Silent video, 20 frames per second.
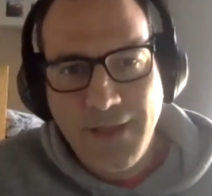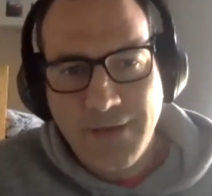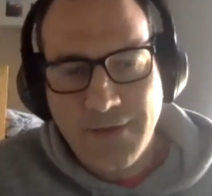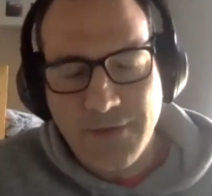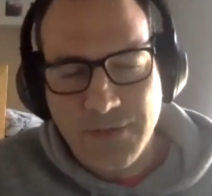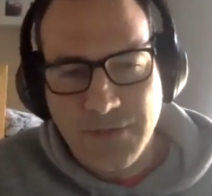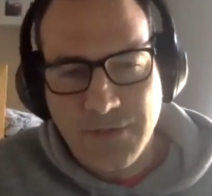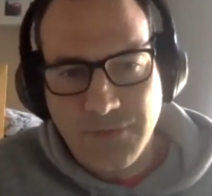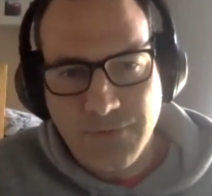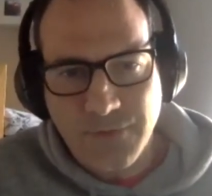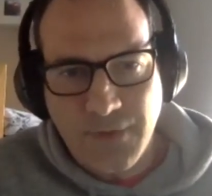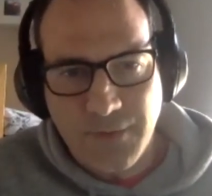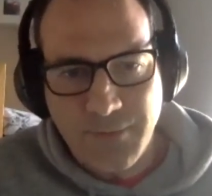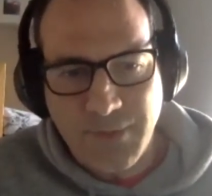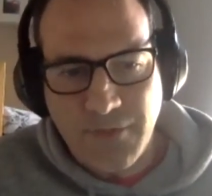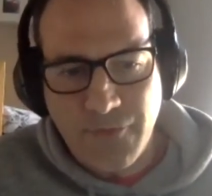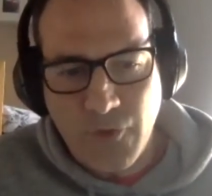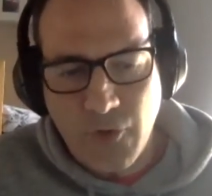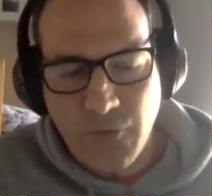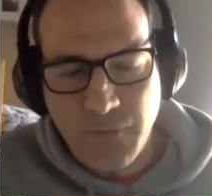because I
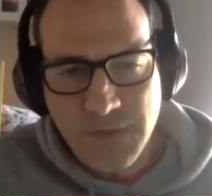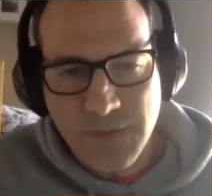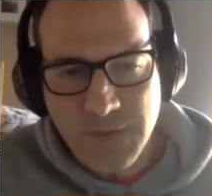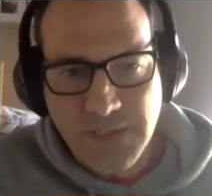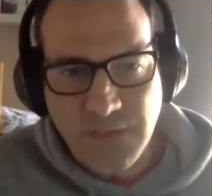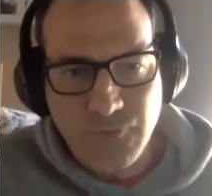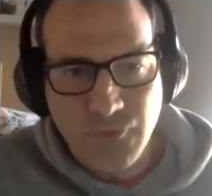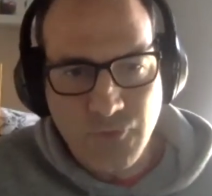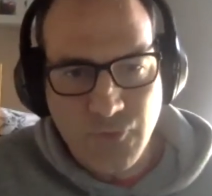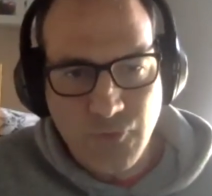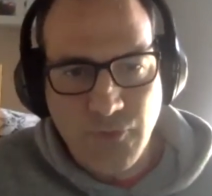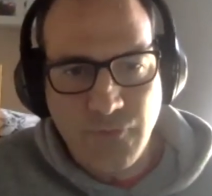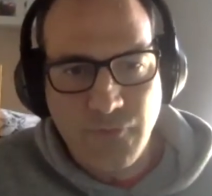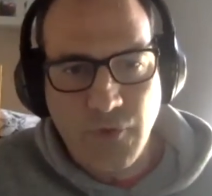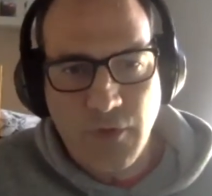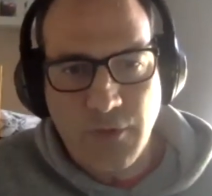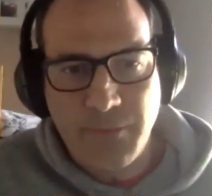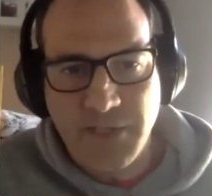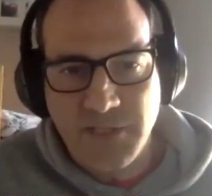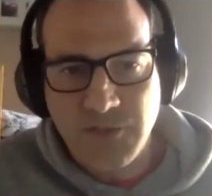mean the obvious thing to do if
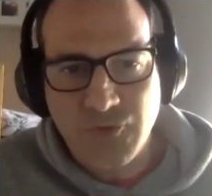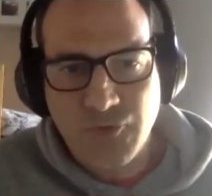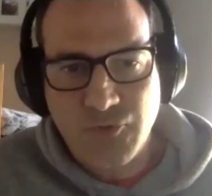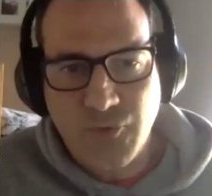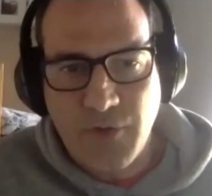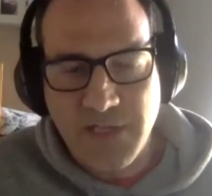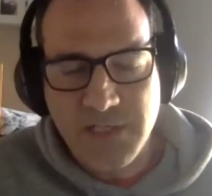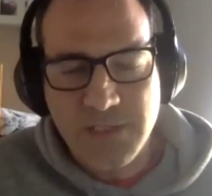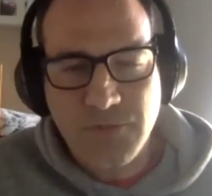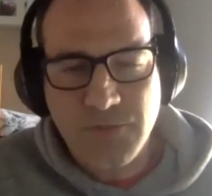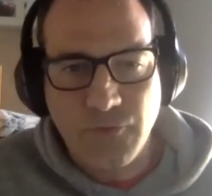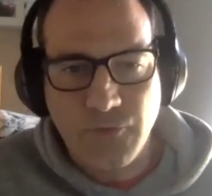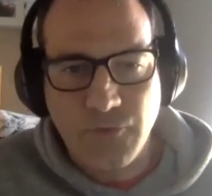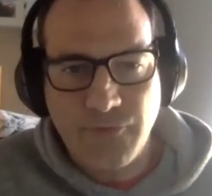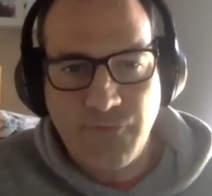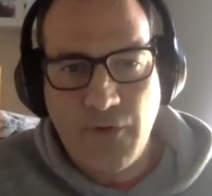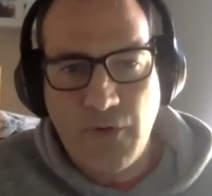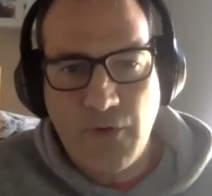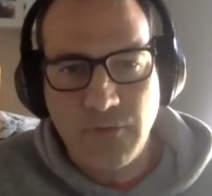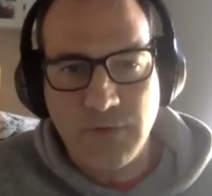you are being traced to your
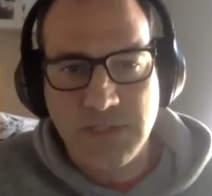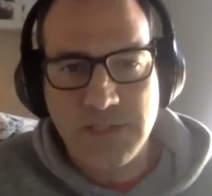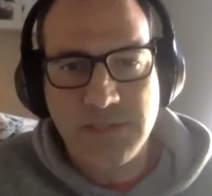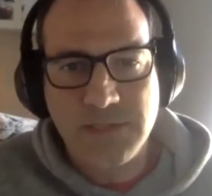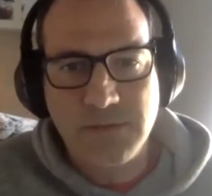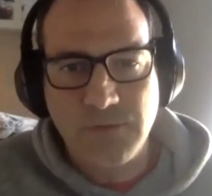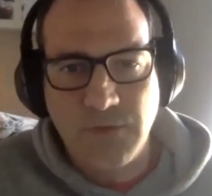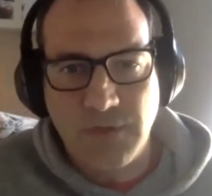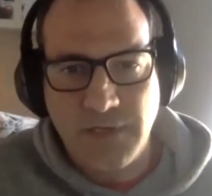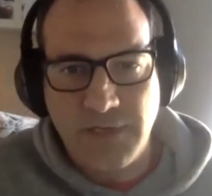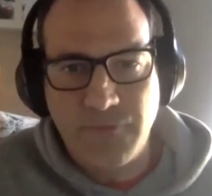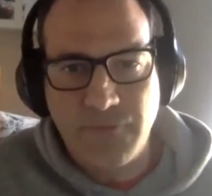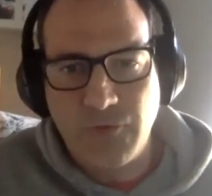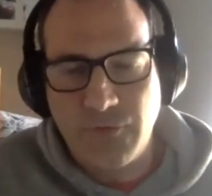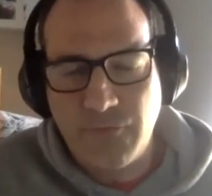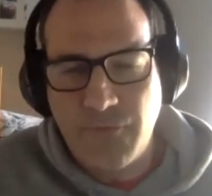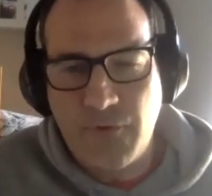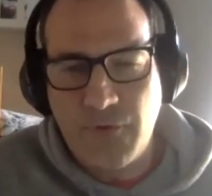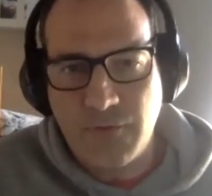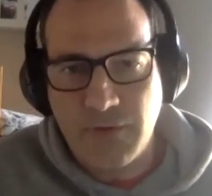phone is you leave
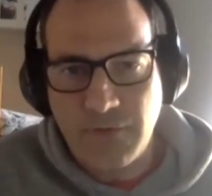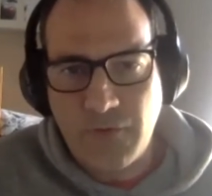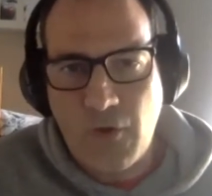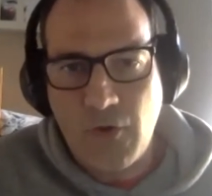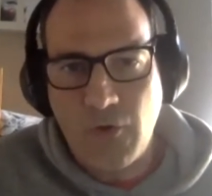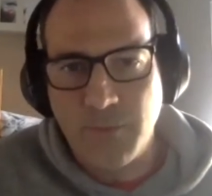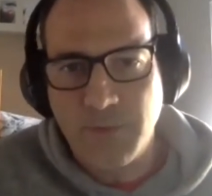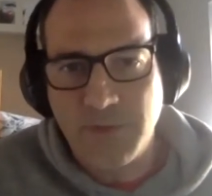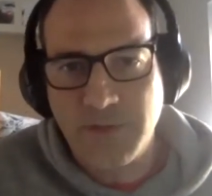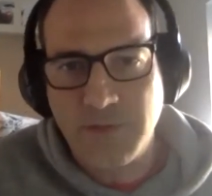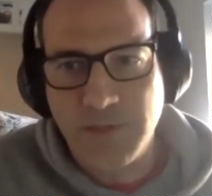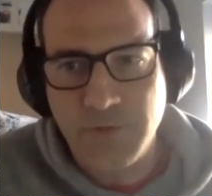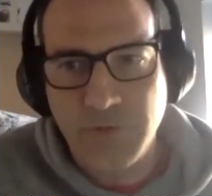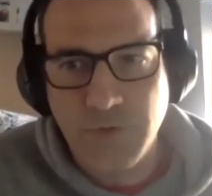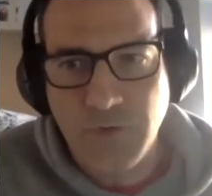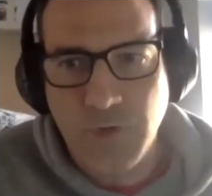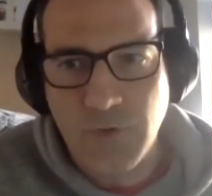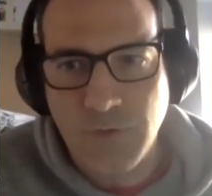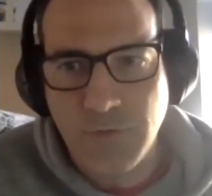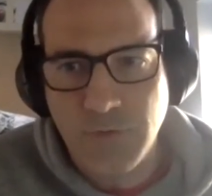your phone at home and then
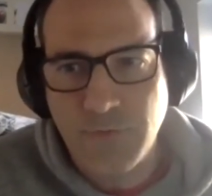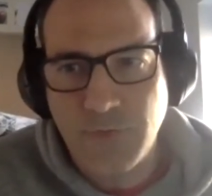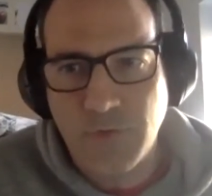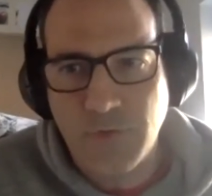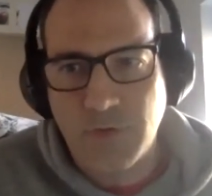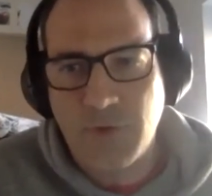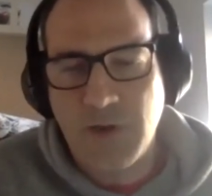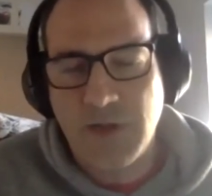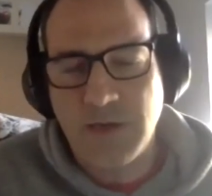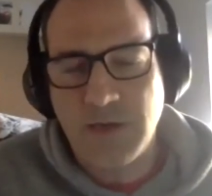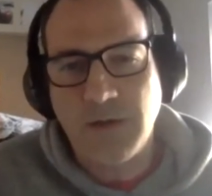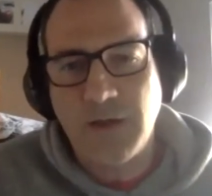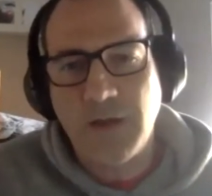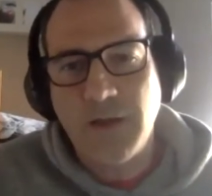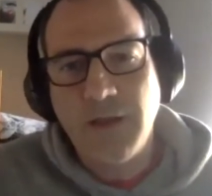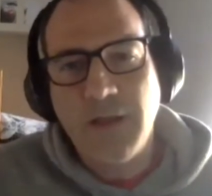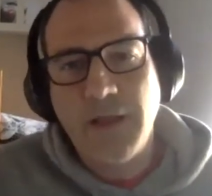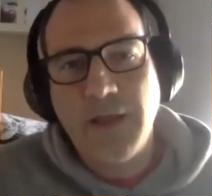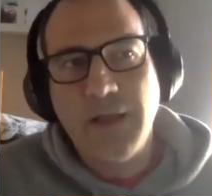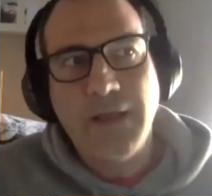you go for a run
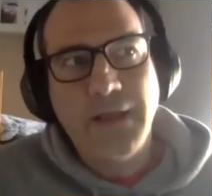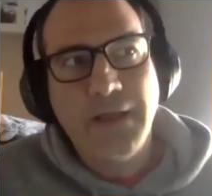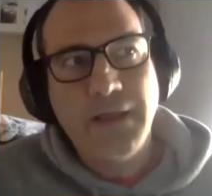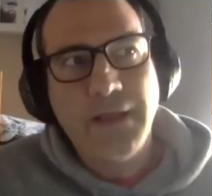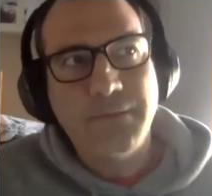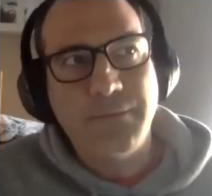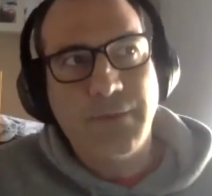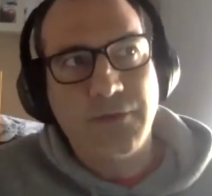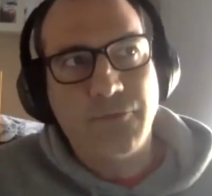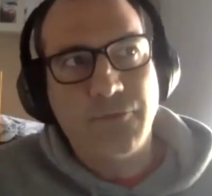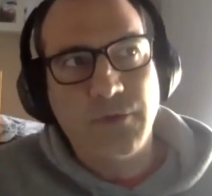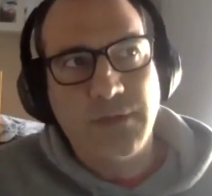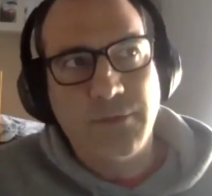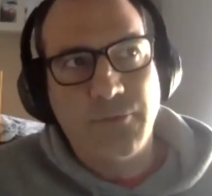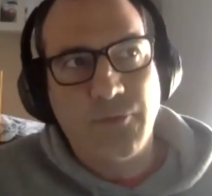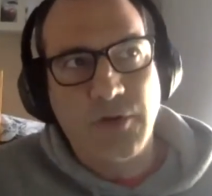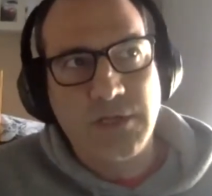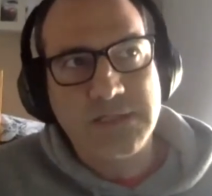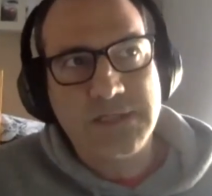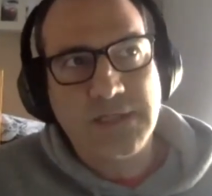but with the
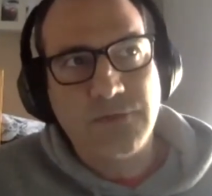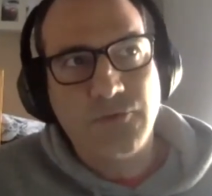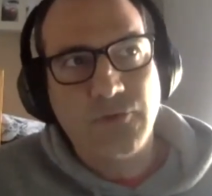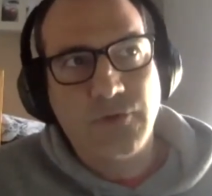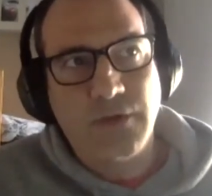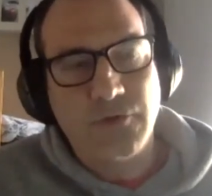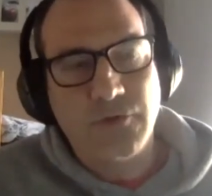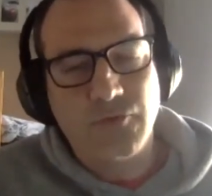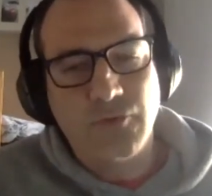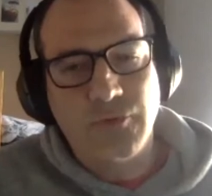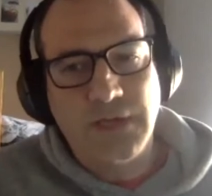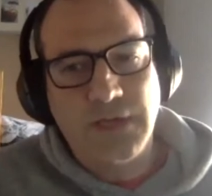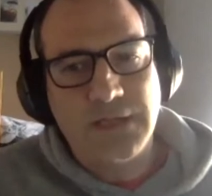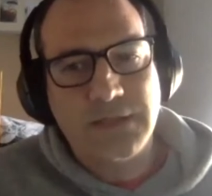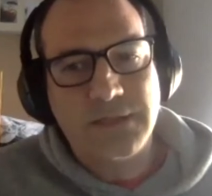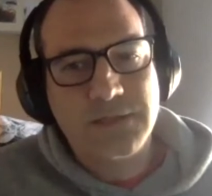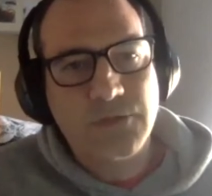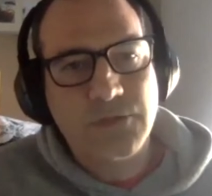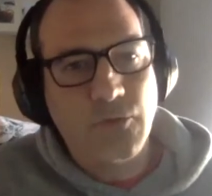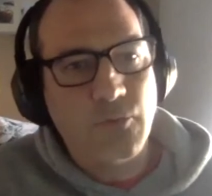bracelet you cannot do that.
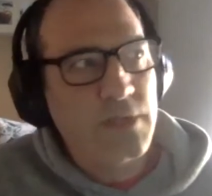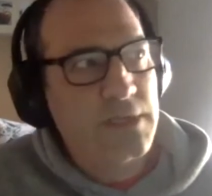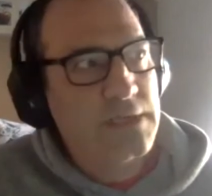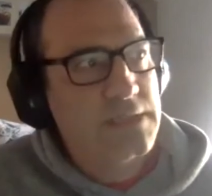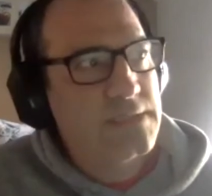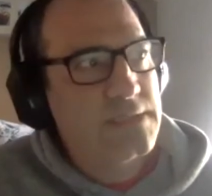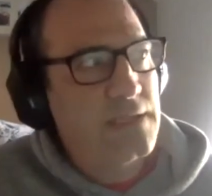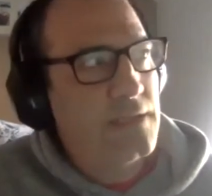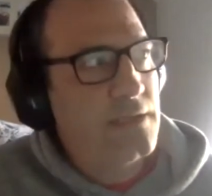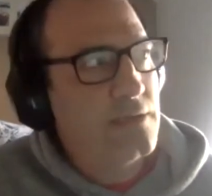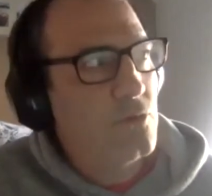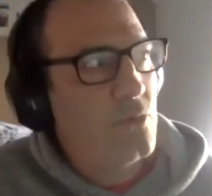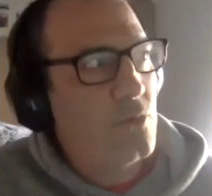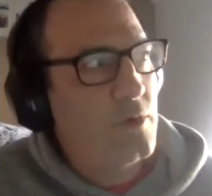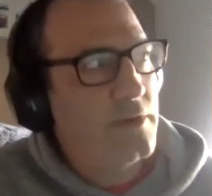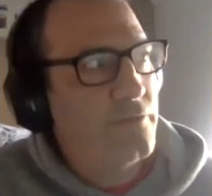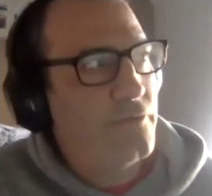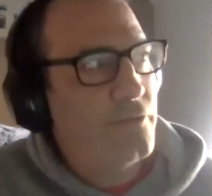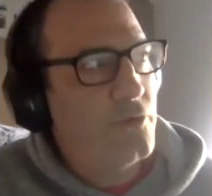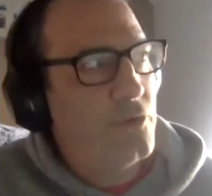So we are seeing
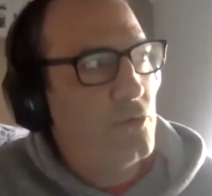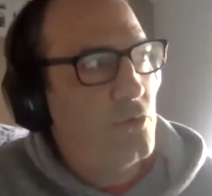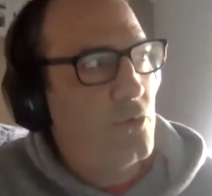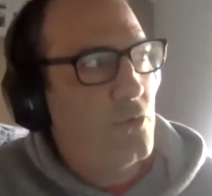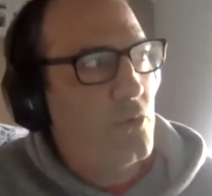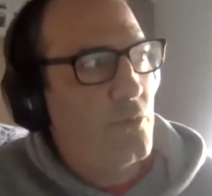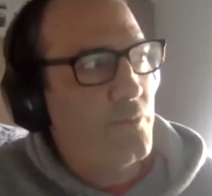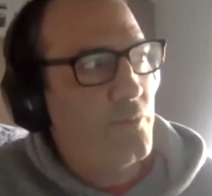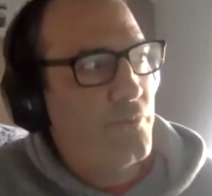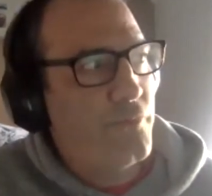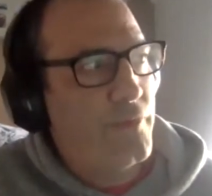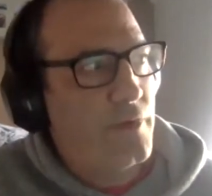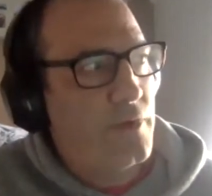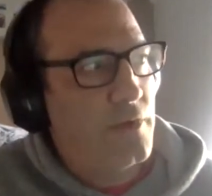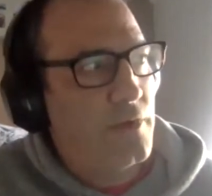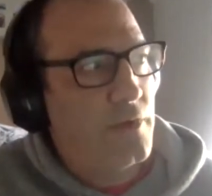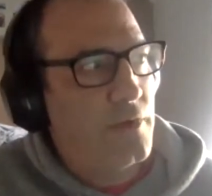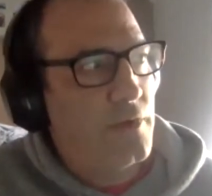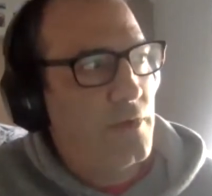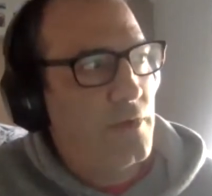quite a few
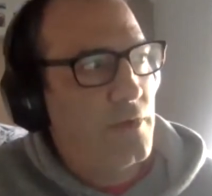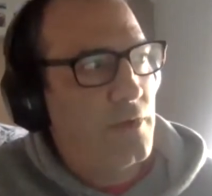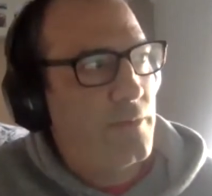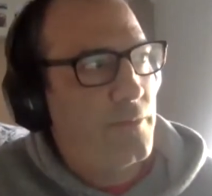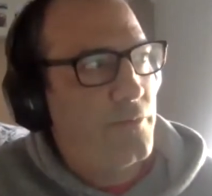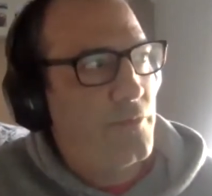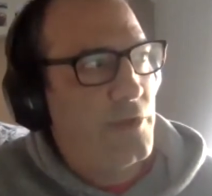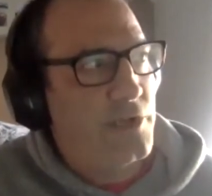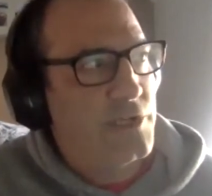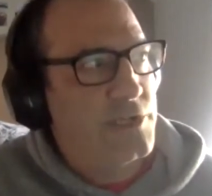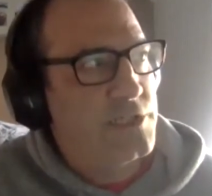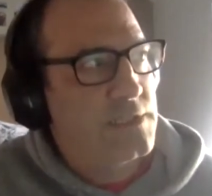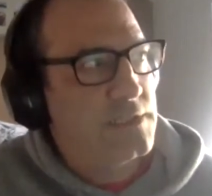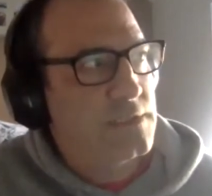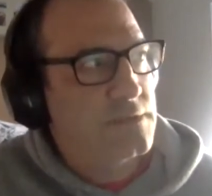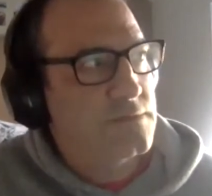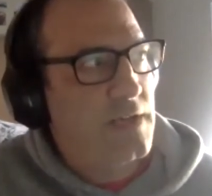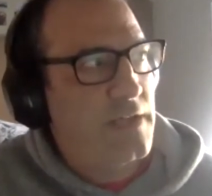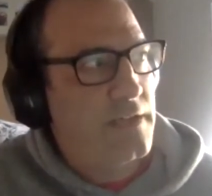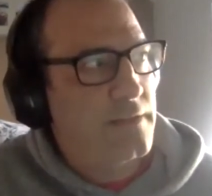um,
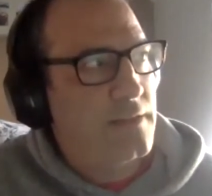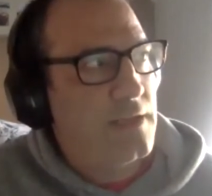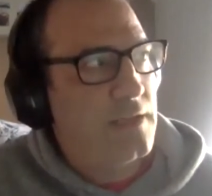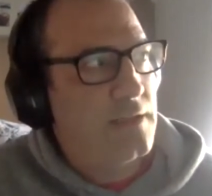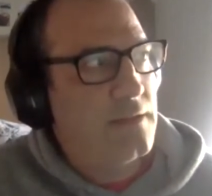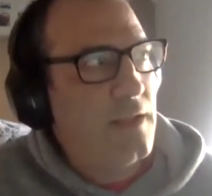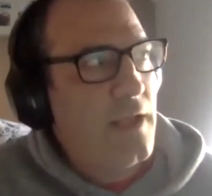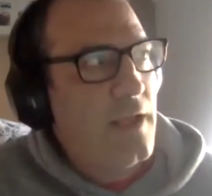initiatives like that.